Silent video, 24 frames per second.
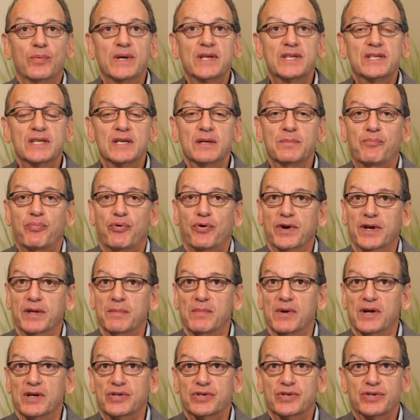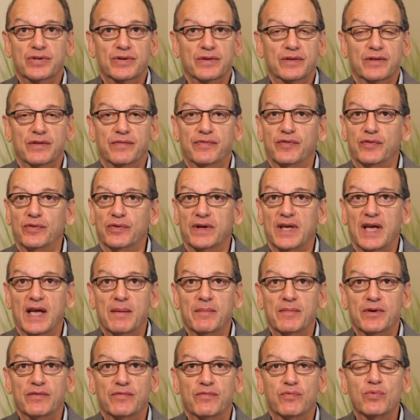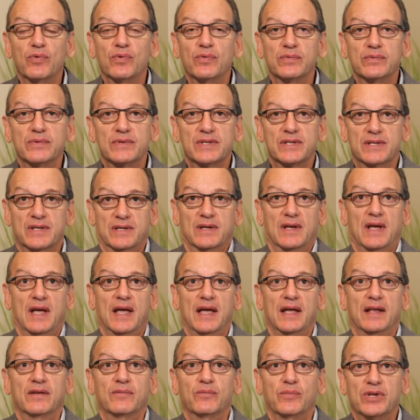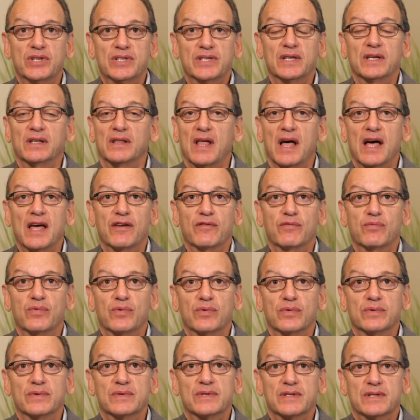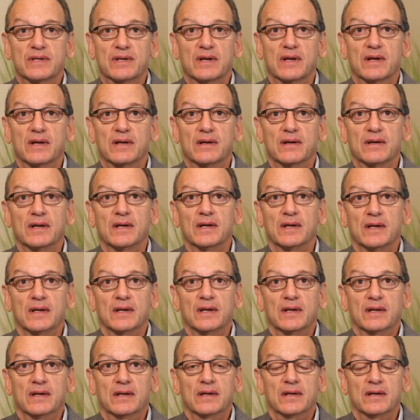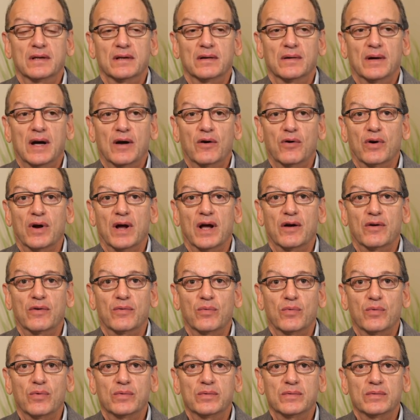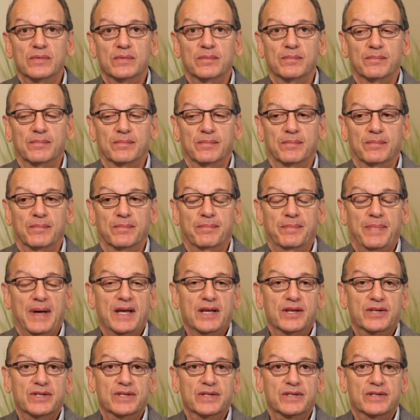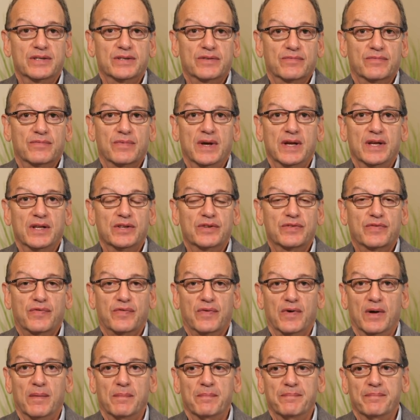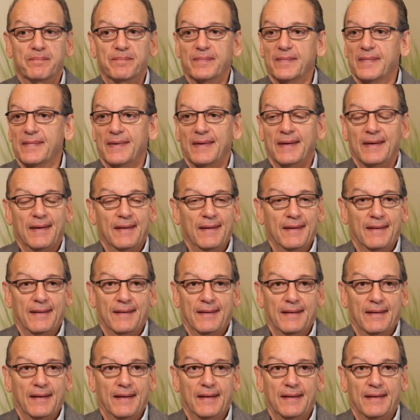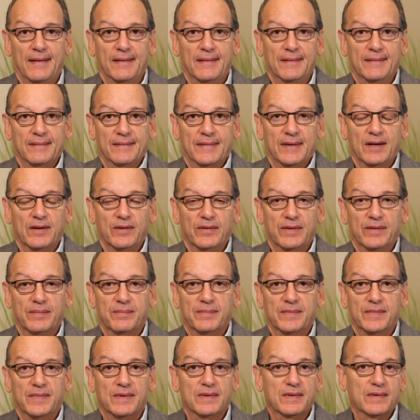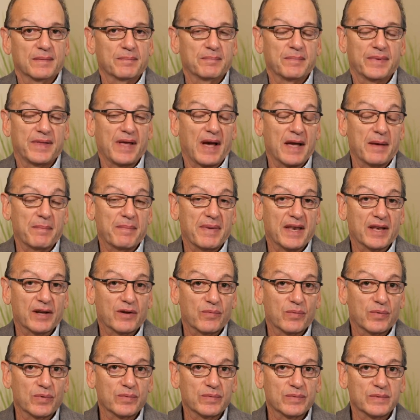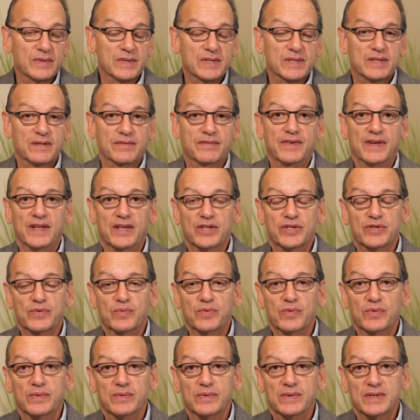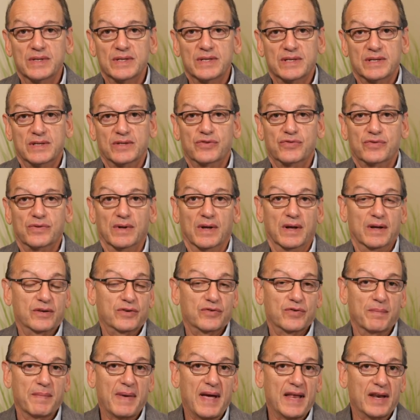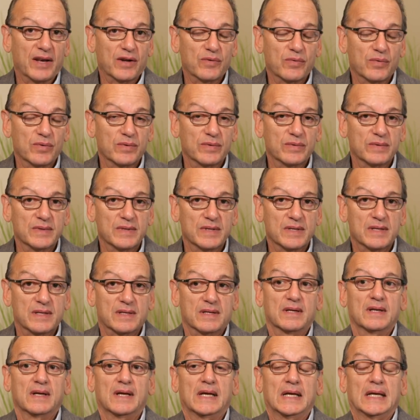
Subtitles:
we see pretty much the full gamut of wounds, and we see a lot of wounds. Our wound patients range from, the diabetic wounds, venous wounds, traumatic wounds,